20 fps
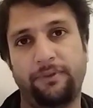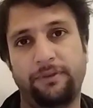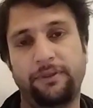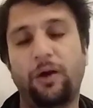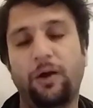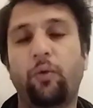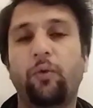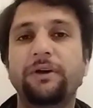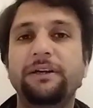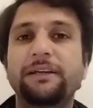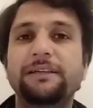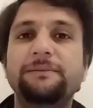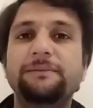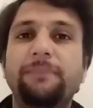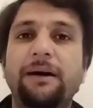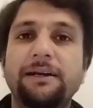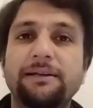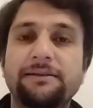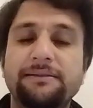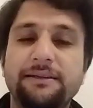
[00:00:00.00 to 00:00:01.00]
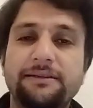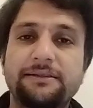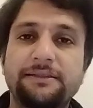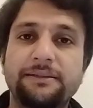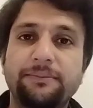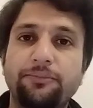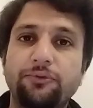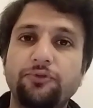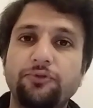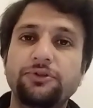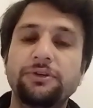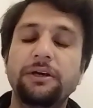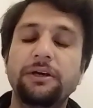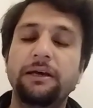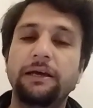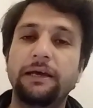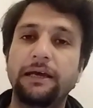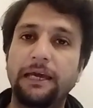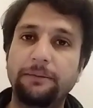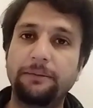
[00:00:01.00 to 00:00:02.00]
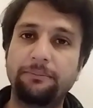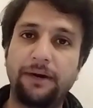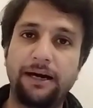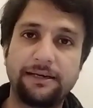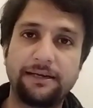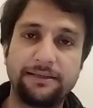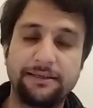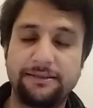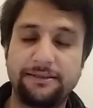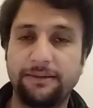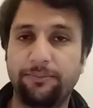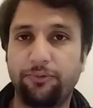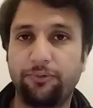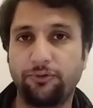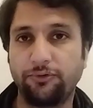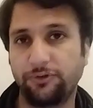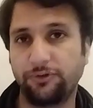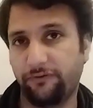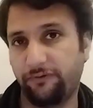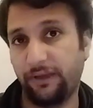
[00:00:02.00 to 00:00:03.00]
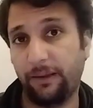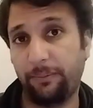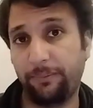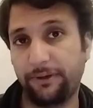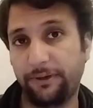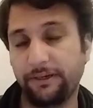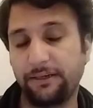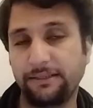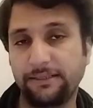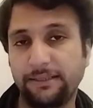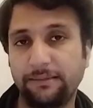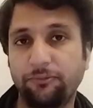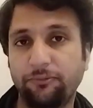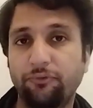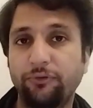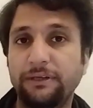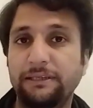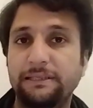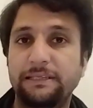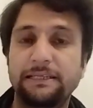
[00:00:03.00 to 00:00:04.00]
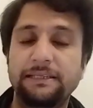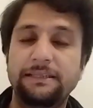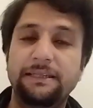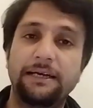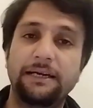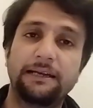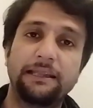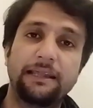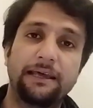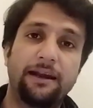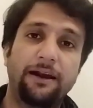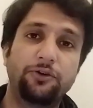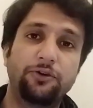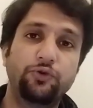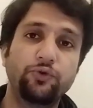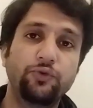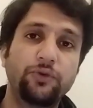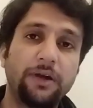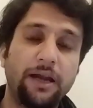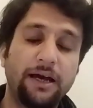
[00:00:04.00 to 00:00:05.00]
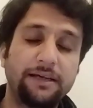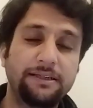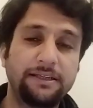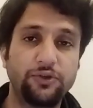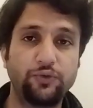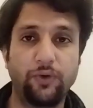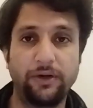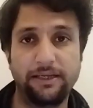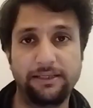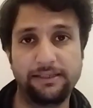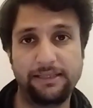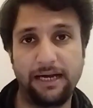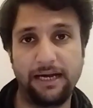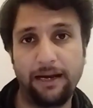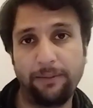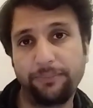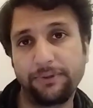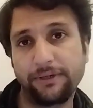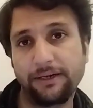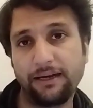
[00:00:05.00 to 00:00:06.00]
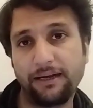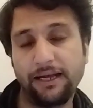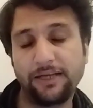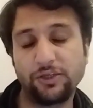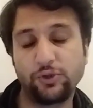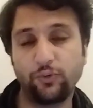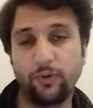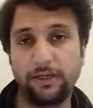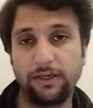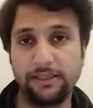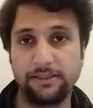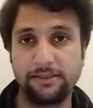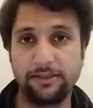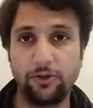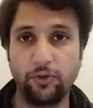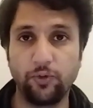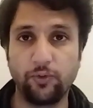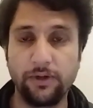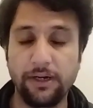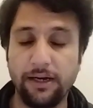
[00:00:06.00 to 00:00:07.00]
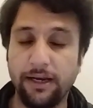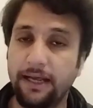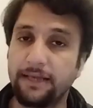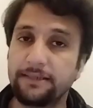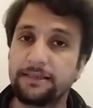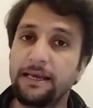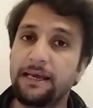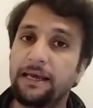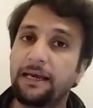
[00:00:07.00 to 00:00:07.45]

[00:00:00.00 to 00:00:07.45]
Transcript: Now what is Marxist approach? In Marxist approach of capitalism, we see that there are two classes. One is the upper class, one is the lower class.